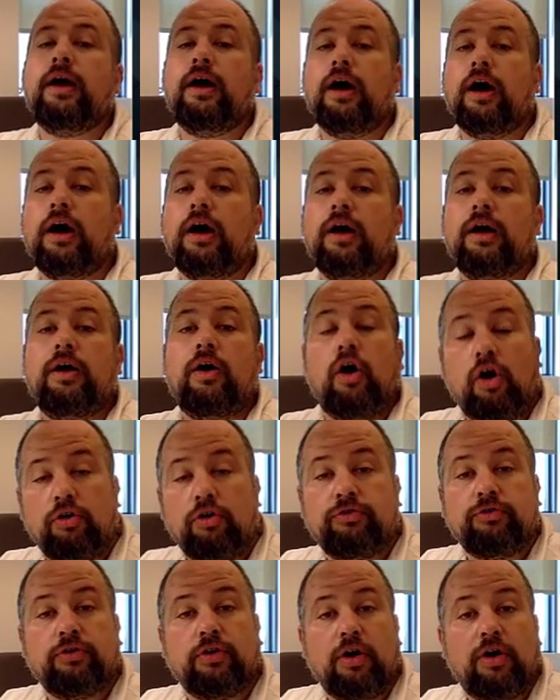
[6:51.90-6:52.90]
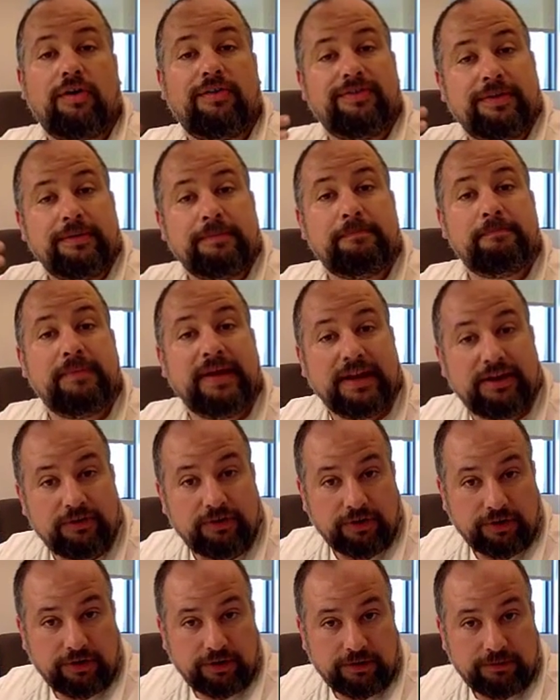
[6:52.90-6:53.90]
also called the min
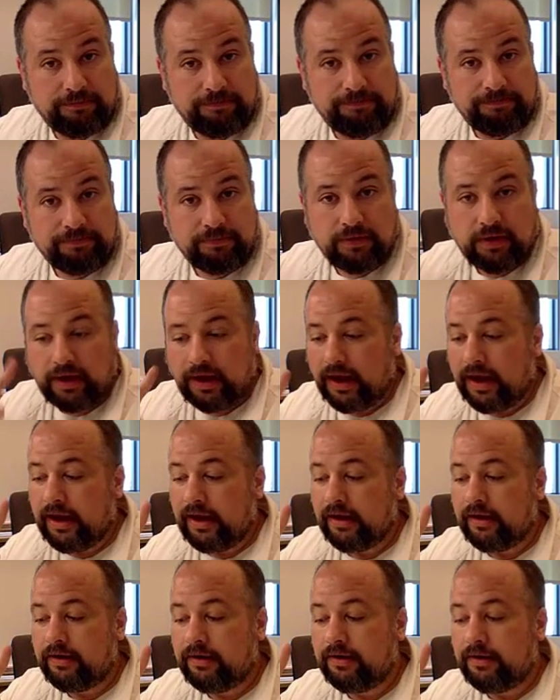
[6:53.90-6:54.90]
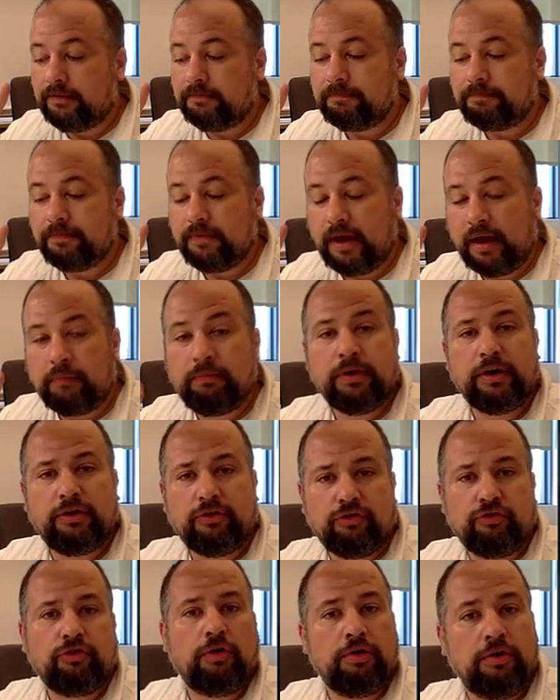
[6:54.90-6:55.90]
term, and I'm going to
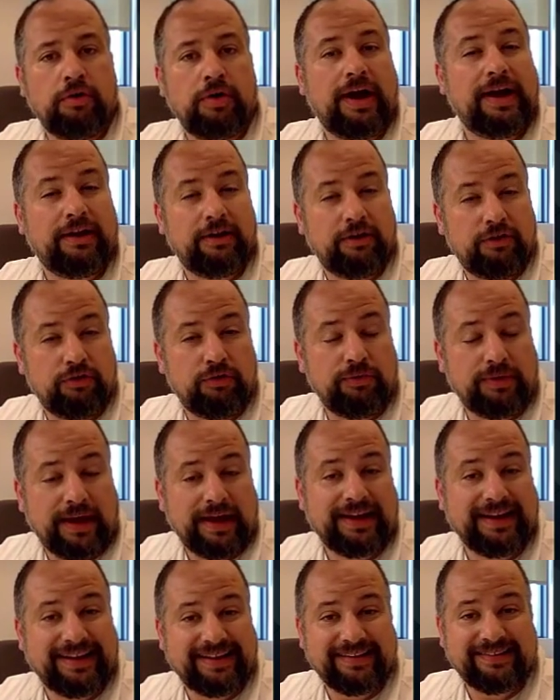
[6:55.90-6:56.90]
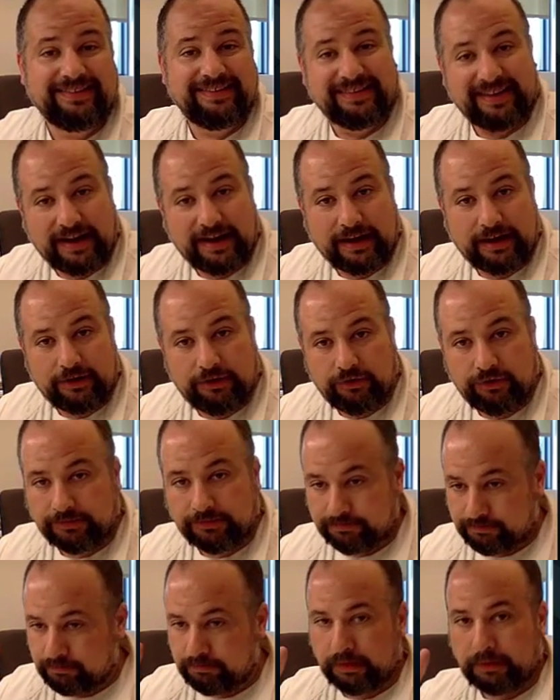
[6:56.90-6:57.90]
show you how to do that in a second.
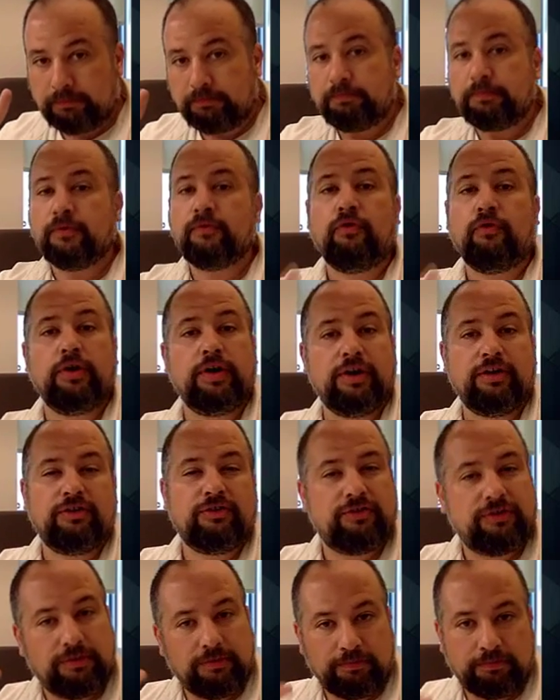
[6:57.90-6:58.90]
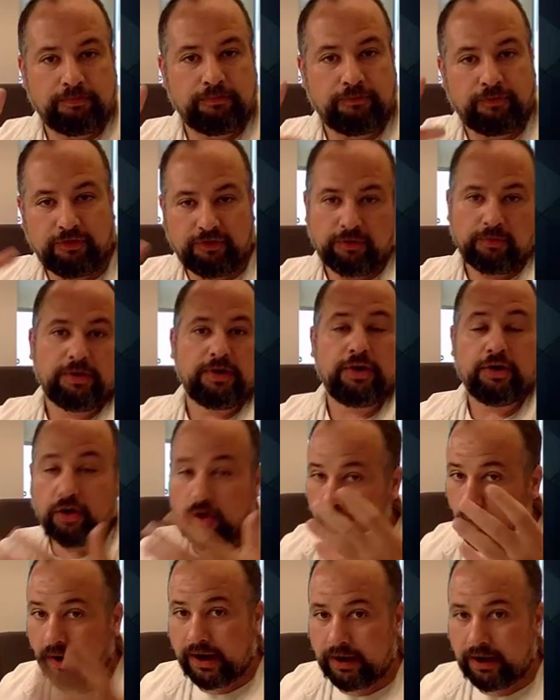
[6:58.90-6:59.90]
But before you understand, first I want you to
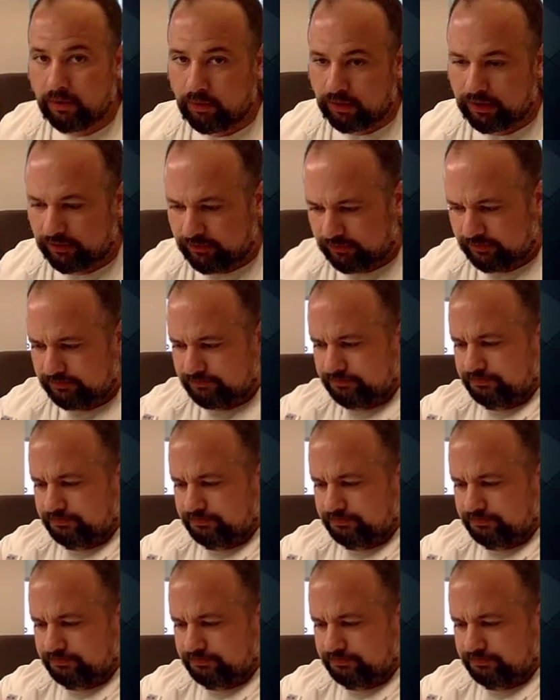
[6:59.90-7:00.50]
know why it works,